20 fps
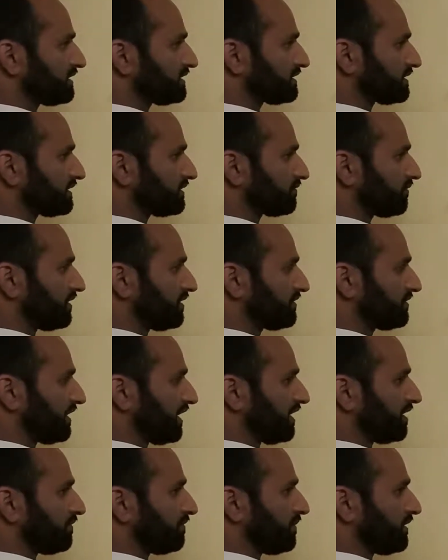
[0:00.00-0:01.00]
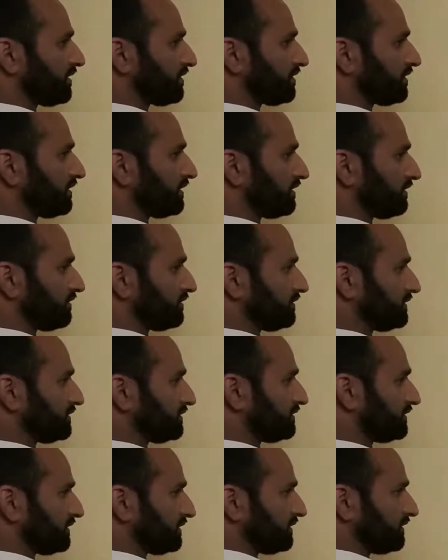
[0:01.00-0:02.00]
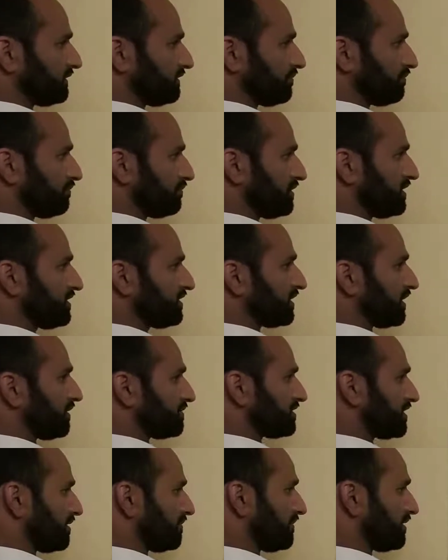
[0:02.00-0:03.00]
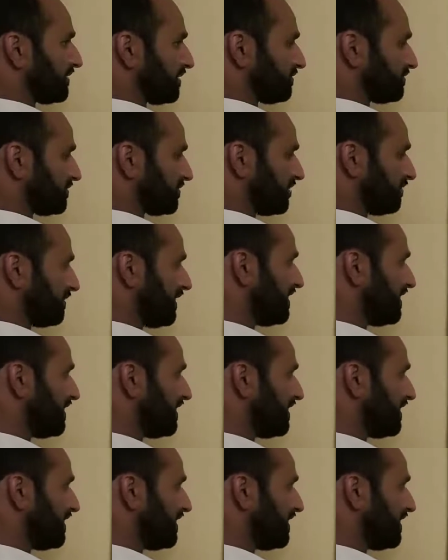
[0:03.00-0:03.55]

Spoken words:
is equal to element B times element of some